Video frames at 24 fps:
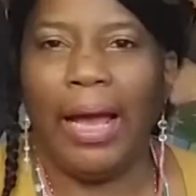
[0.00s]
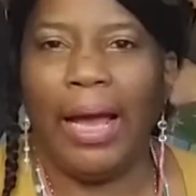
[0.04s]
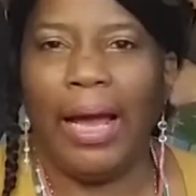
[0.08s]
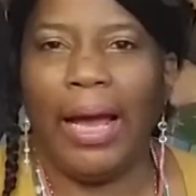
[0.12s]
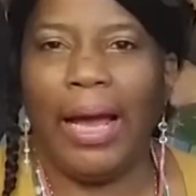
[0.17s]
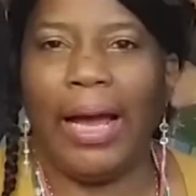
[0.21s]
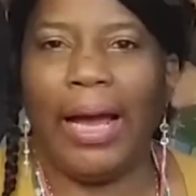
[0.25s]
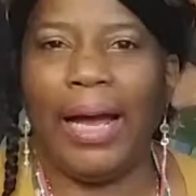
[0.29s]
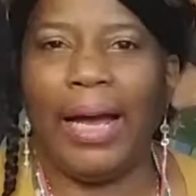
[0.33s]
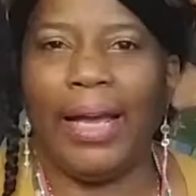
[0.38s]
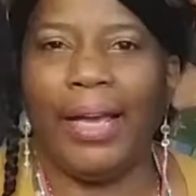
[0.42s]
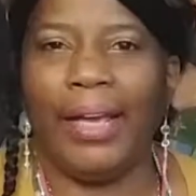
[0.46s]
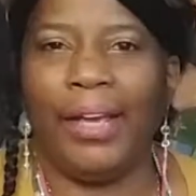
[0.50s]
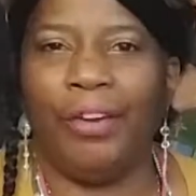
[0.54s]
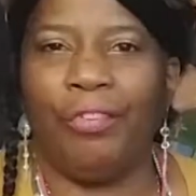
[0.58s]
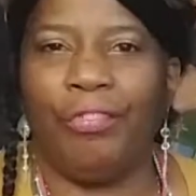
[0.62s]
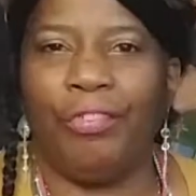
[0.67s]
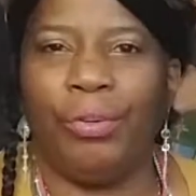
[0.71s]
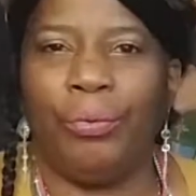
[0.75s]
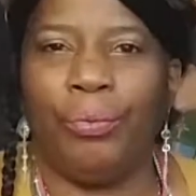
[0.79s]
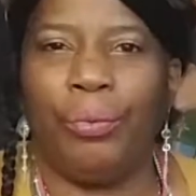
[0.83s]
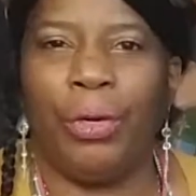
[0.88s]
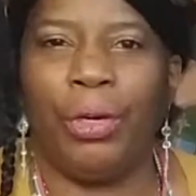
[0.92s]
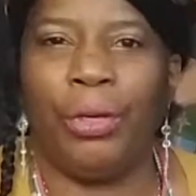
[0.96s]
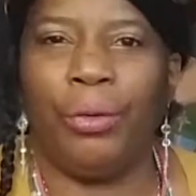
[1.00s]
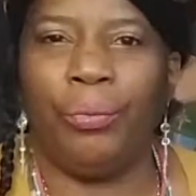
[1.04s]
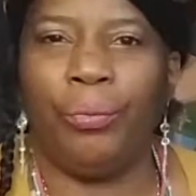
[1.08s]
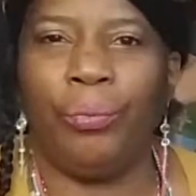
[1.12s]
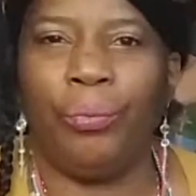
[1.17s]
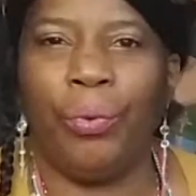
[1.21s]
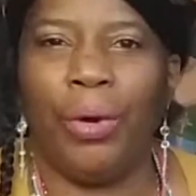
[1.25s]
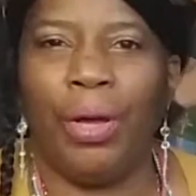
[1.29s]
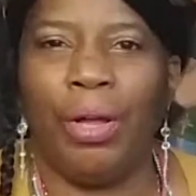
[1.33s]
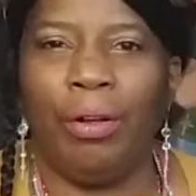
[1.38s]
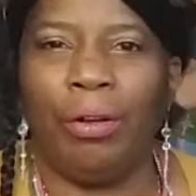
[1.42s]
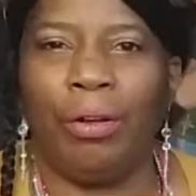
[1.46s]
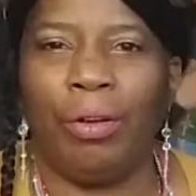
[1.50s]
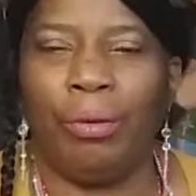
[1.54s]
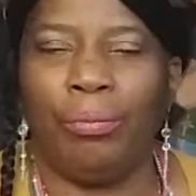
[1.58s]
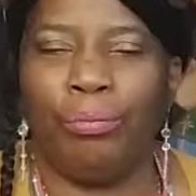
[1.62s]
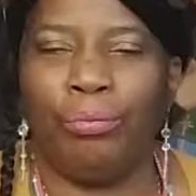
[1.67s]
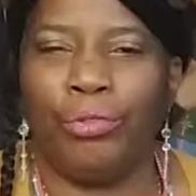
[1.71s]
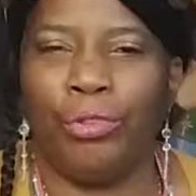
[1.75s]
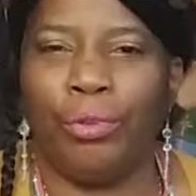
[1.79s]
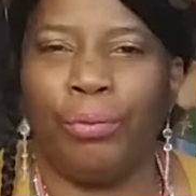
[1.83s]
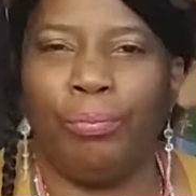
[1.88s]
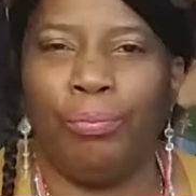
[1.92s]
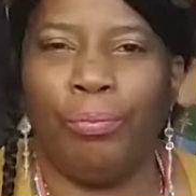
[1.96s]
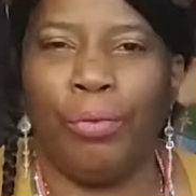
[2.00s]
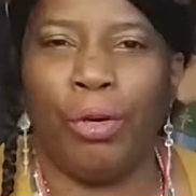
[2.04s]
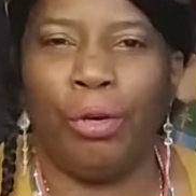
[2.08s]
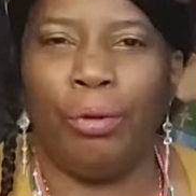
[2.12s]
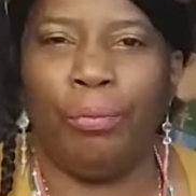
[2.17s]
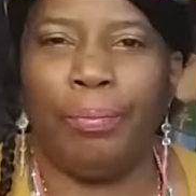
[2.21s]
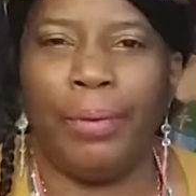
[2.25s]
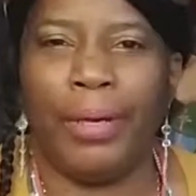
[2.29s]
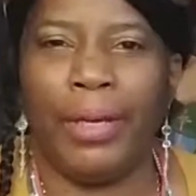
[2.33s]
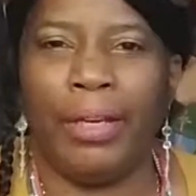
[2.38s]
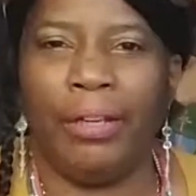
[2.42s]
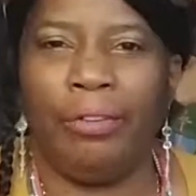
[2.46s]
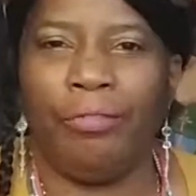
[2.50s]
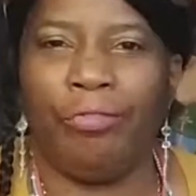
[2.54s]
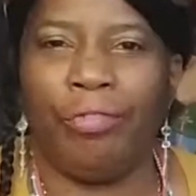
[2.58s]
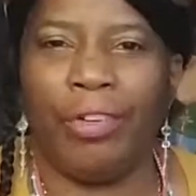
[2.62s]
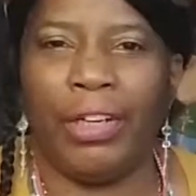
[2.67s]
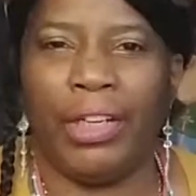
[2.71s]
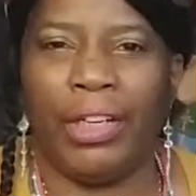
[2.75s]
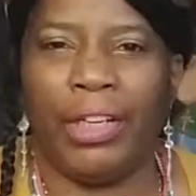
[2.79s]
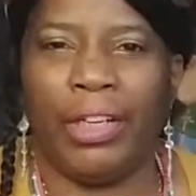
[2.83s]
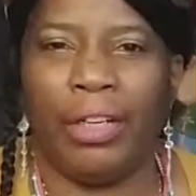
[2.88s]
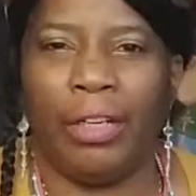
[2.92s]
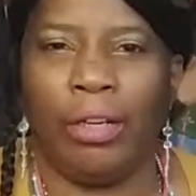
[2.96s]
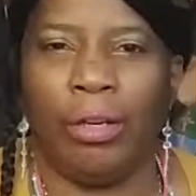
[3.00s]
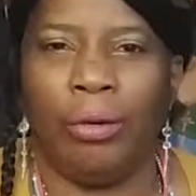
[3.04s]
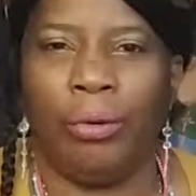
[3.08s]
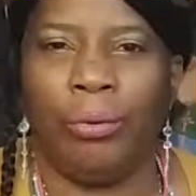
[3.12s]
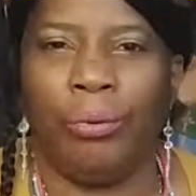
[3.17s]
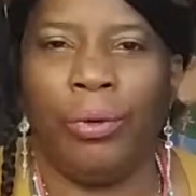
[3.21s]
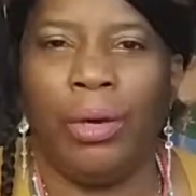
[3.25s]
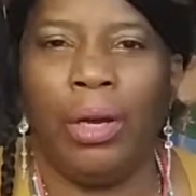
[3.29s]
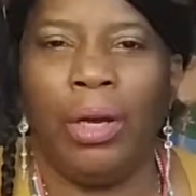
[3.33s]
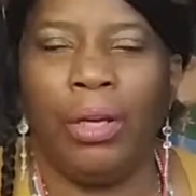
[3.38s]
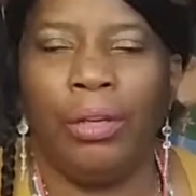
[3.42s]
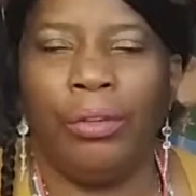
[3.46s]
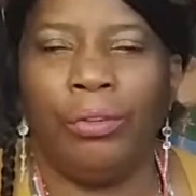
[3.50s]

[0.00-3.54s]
Hi, everyone. Welcome to Mermaid Radio.